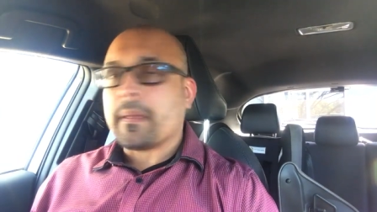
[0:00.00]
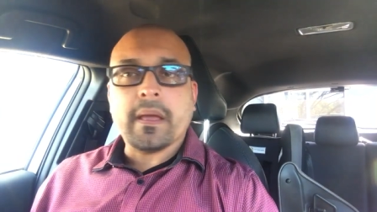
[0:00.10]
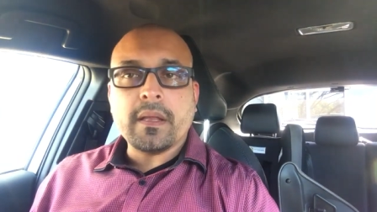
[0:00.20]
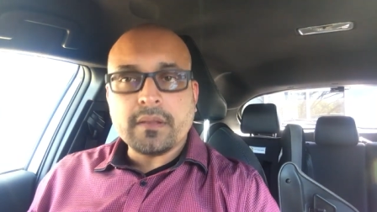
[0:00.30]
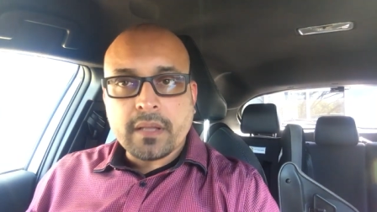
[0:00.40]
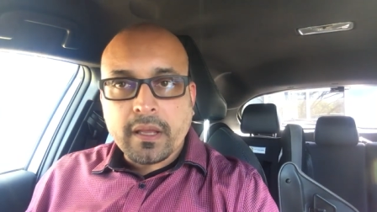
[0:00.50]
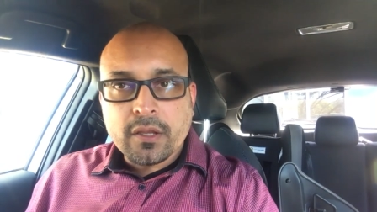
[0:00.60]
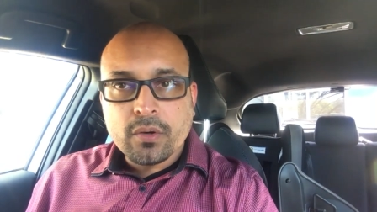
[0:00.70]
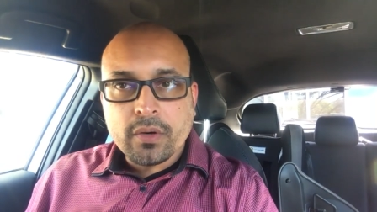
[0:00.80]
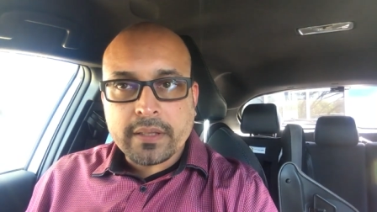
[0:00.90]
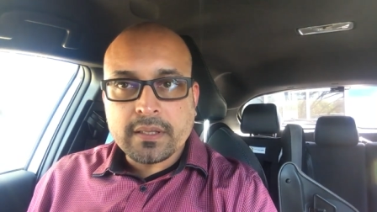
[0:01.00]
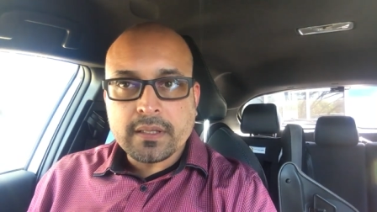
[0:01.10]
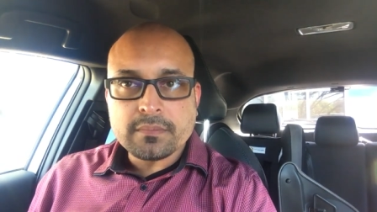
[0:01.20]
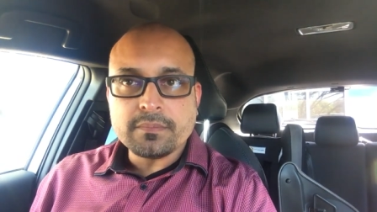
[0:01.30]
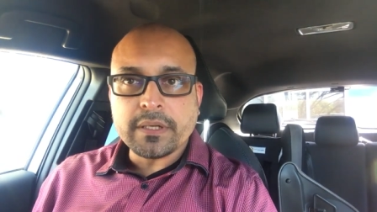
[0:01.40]
And thank you,
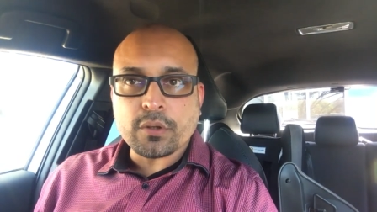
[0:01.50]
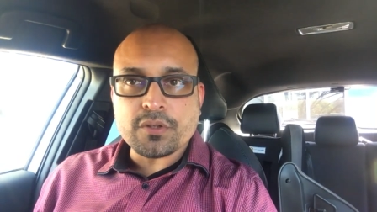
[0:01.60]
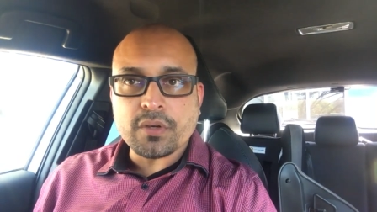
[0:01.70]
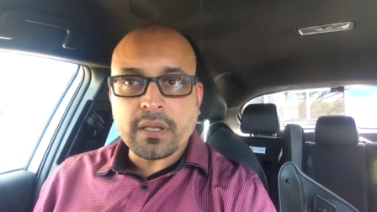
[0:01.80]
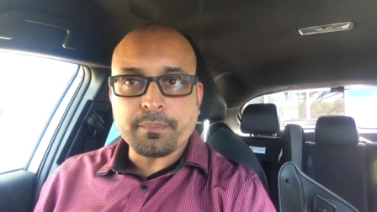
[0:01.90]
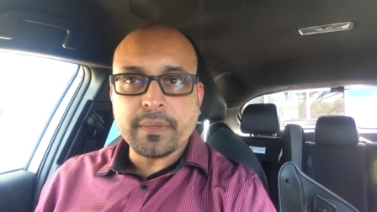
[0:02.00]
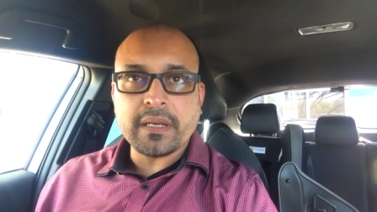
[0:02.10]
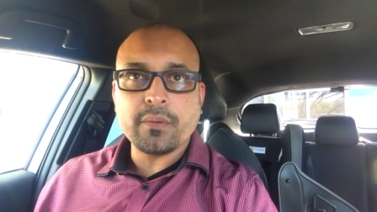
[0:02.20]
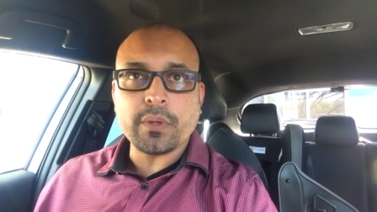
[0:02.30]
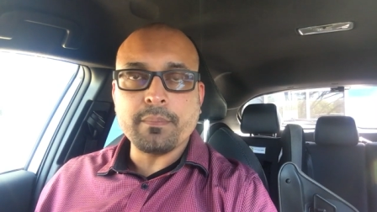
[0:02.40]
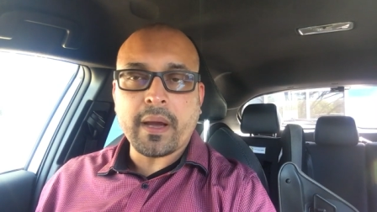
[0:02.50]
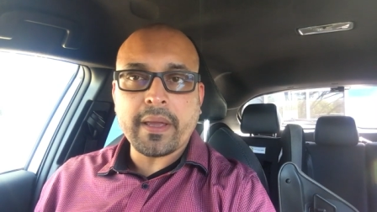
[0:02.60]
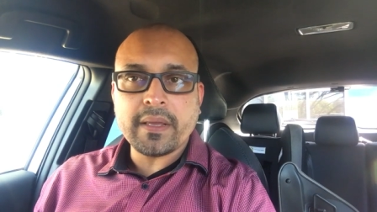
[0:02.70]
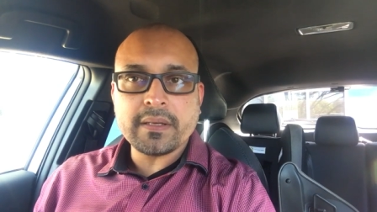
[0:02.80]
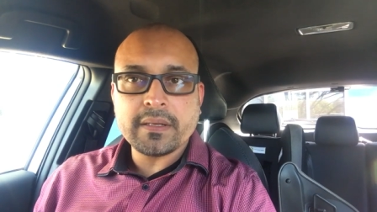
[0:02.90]
Hetal, because you helped me with
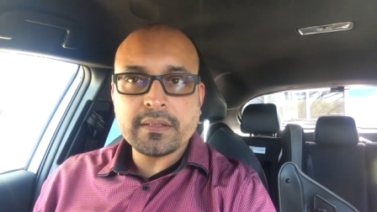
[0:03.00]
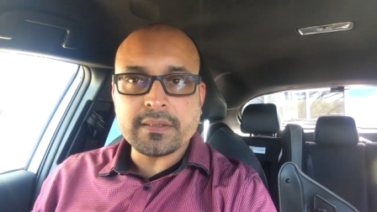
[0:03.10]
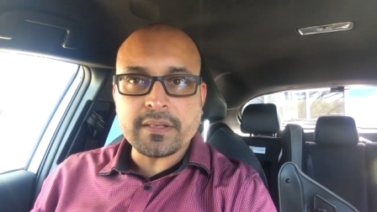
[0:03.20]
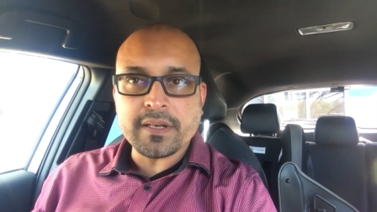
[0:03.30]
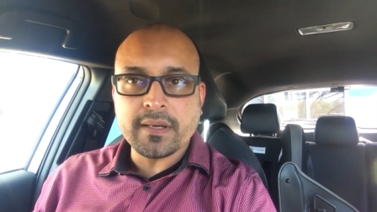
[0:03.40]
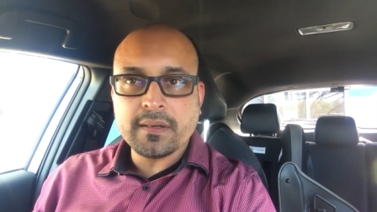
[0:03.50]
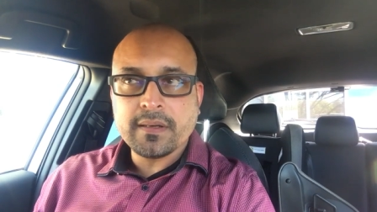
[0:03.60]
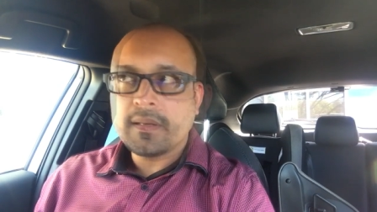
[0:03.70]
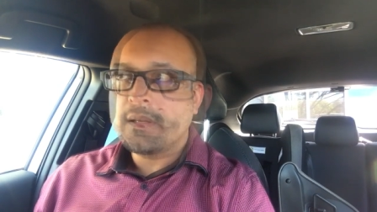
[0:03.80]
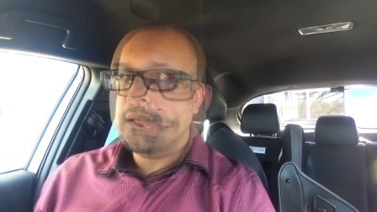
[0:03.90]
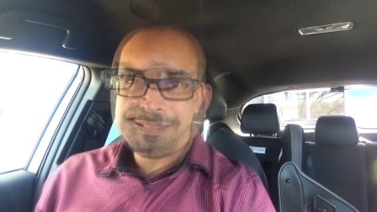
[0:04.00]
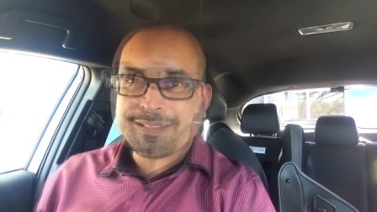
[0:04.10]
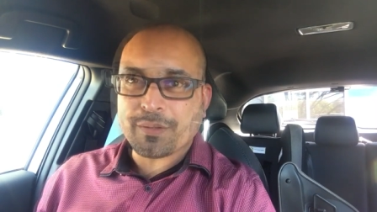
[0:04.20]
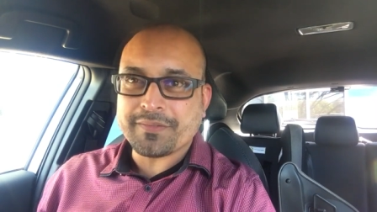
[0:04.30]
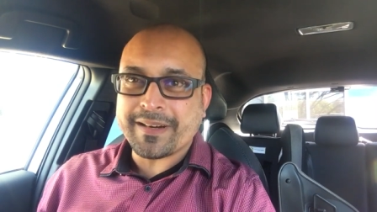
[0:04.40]
my stitching.
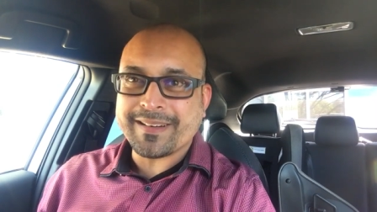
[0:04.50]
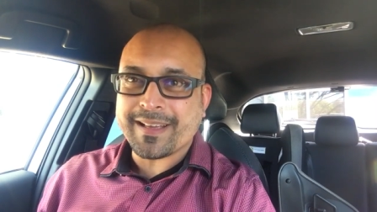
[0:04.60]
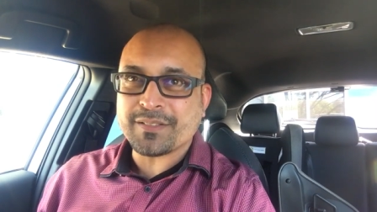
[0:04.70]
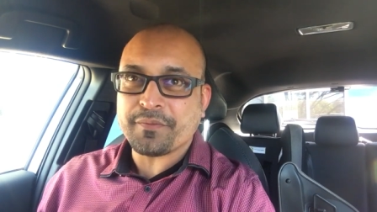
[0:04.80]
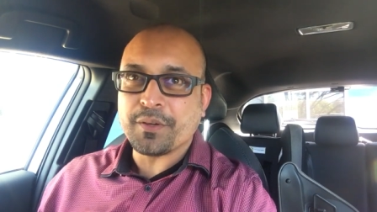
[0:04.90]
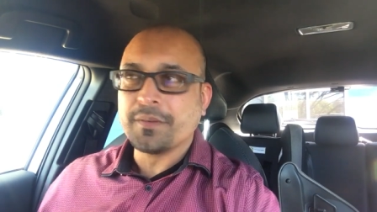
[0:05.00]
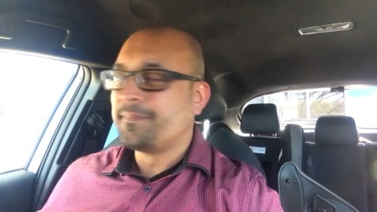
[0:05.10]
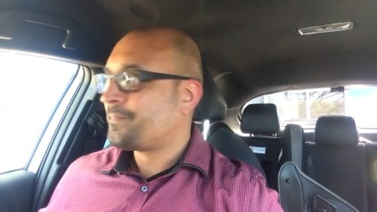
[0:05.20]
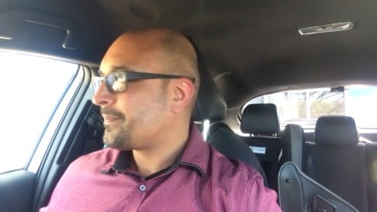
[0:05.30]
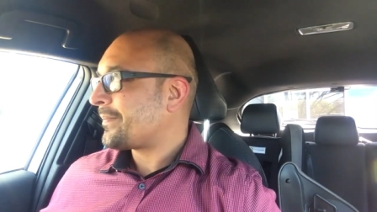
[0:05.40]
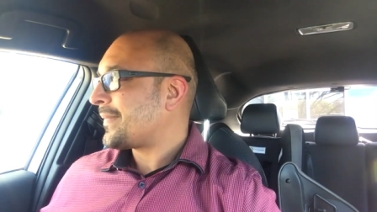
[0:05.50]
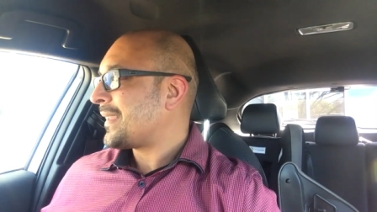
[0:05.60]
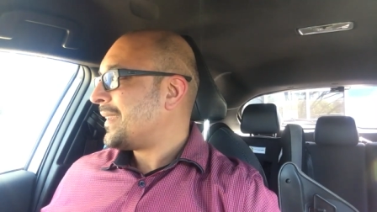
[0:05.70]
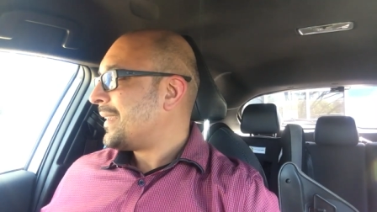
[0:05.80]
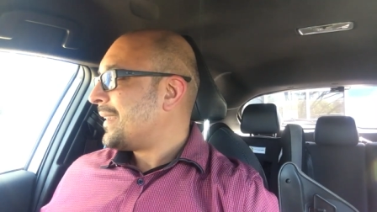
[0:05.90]
It was very nice of you.
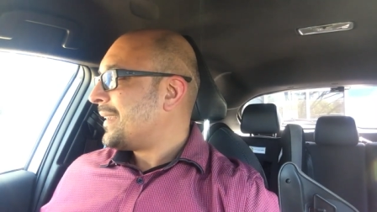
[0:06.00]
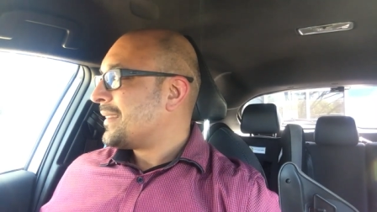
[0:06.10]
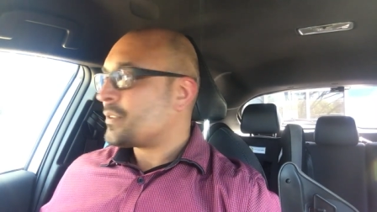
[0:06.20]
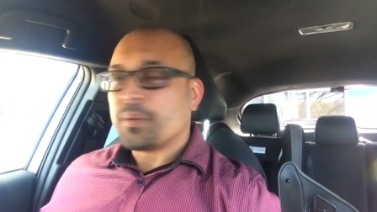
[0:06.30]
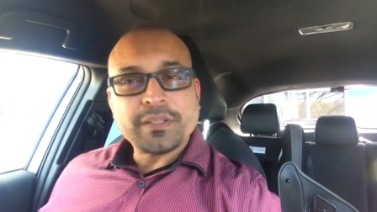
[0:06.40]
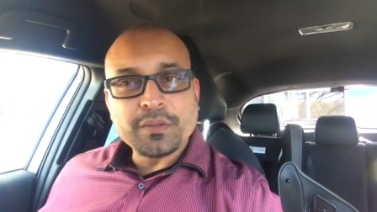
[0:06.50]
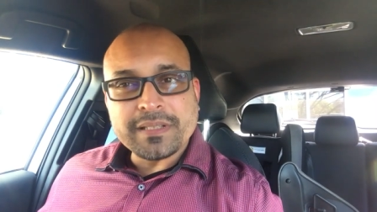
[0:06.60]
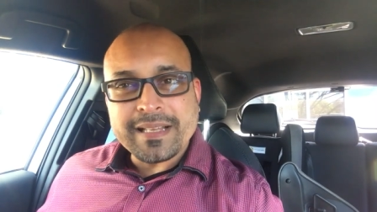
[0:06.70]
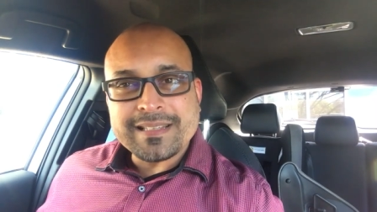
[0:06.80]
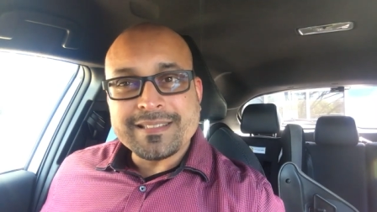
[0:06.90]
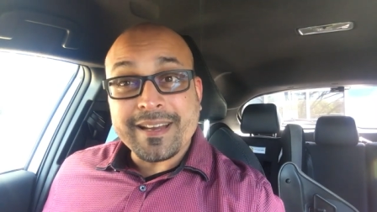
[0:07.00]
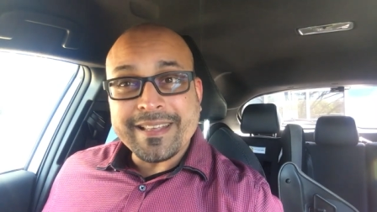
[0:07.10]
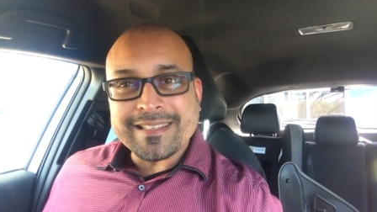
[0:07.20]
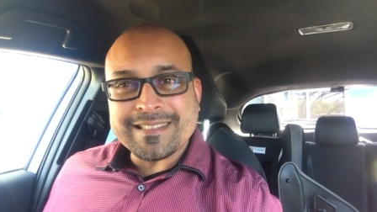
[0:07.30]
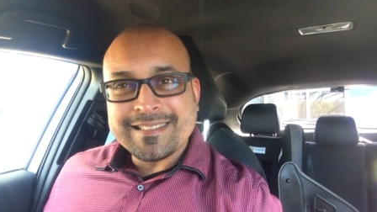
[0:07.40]
So we used to stitch
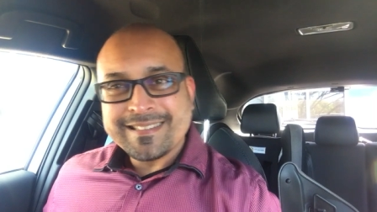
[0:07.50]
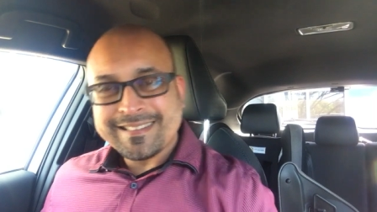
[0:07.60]
chaddies.